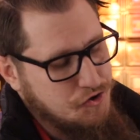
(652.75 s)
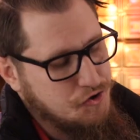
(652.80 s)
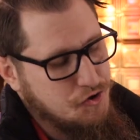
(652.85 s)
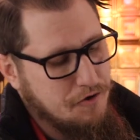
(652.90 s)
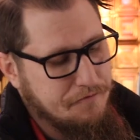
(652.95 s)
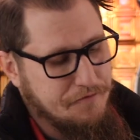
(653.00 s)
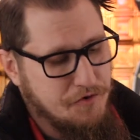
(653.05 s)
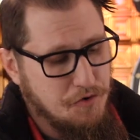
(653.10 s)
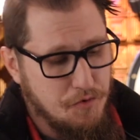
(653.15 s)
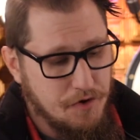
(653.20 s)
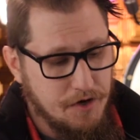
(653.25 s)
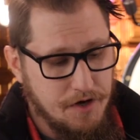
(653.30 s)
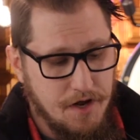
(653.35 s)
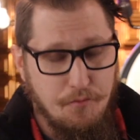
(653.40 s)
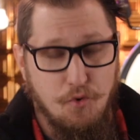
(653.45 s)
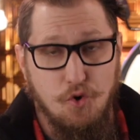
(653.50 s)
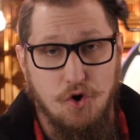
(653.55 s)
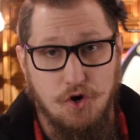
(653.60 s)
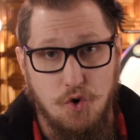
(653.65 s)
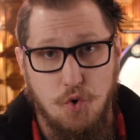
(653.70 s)
So if you want a
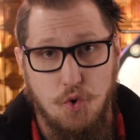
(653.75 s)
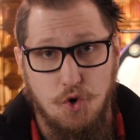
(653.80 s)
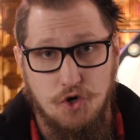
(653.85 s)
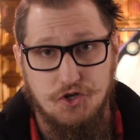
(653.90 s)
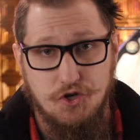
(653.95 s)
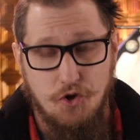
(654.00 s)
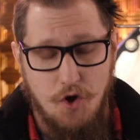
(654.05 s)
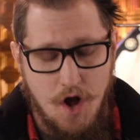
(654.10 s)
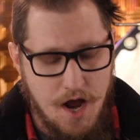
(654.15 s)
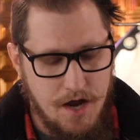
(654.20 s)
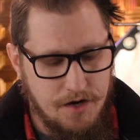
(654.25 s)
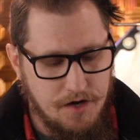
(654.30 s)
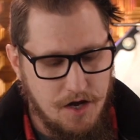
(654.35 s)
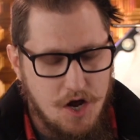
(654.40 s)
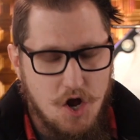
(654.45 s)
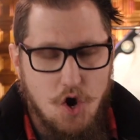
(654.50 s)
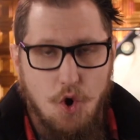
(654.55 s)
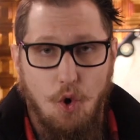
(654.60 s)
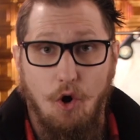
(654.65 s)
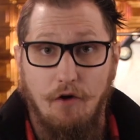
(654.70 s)
more coarse grind
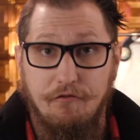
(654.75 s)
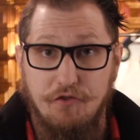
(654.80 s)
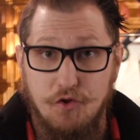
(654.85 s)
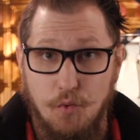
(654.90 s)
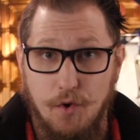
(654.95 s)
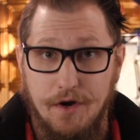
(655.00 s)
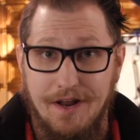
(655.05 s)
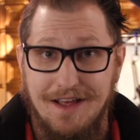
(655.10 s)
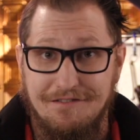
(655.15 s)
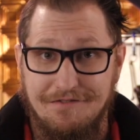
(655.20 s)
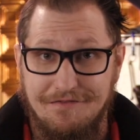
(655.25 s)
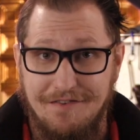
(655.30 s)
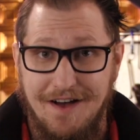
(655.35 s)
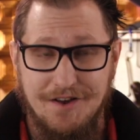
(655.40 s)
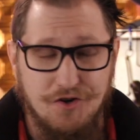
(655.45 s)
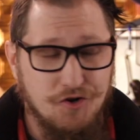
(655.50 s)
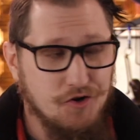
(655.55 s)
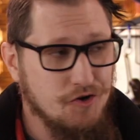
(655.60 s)
or if you want a finer